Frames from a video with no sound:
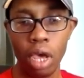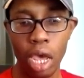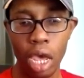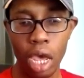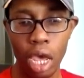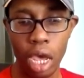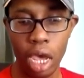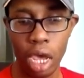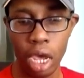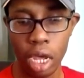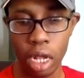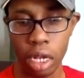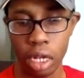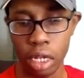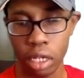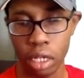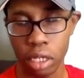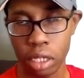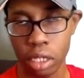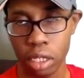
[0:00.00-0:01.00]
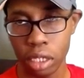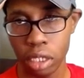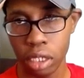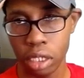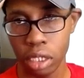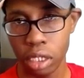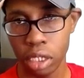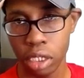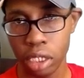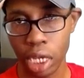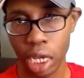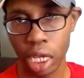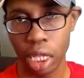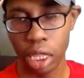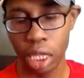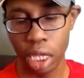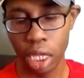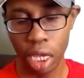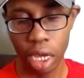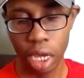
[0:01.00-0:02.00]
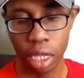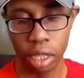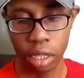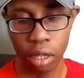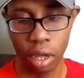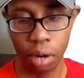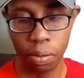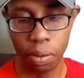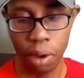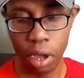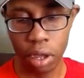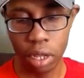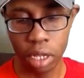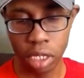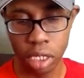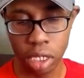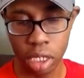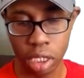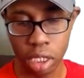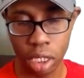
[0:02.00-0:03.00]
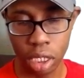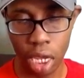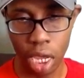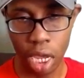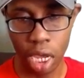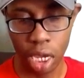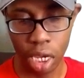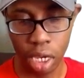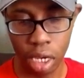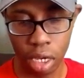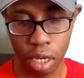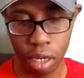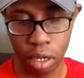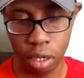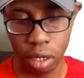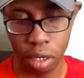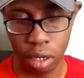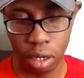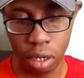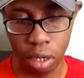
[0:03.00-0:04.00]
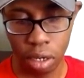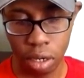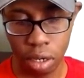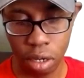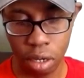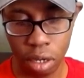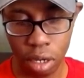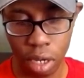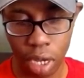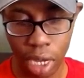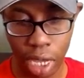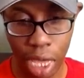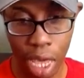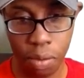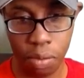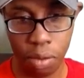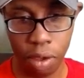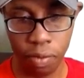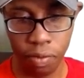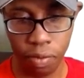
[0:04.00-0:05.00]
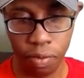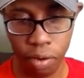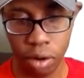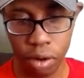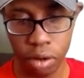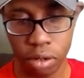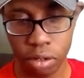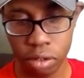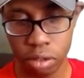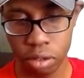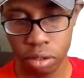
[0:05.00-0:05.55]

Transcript: And the second thing I thought about is just like I can't pay for it.